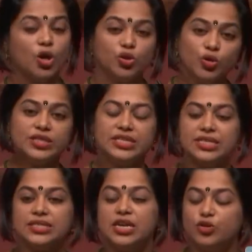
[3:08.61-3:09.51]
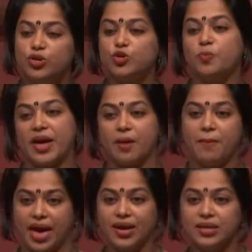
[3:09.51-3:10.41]
Though this is introduced by a
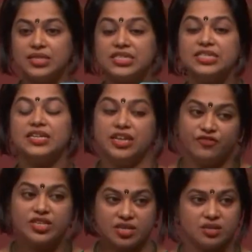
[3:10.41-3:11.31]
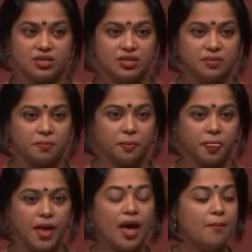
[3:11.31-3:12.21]
bank, this is a debit card.
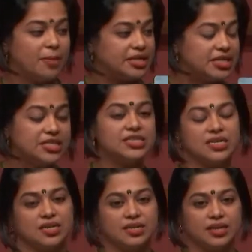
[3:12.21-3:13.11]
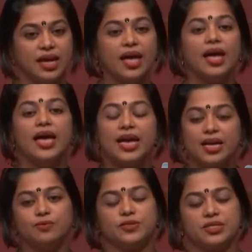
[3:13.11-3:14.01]
But this card
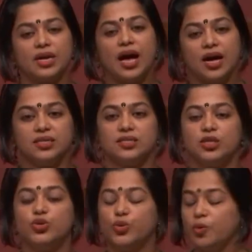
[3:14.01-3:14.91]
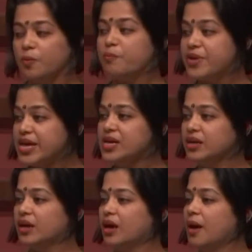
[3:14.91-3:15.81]
helps us to bring
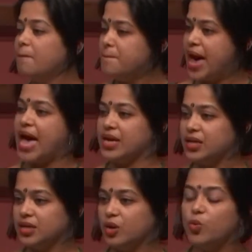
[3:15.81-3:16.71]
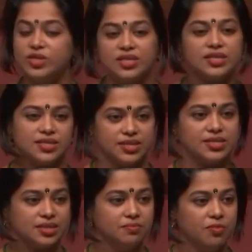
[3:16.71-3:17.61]
bank within the
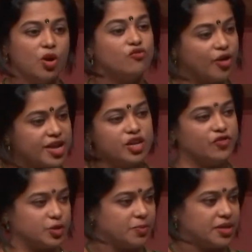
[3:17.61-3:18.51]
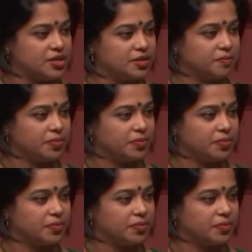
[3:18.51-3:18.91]
system for investment.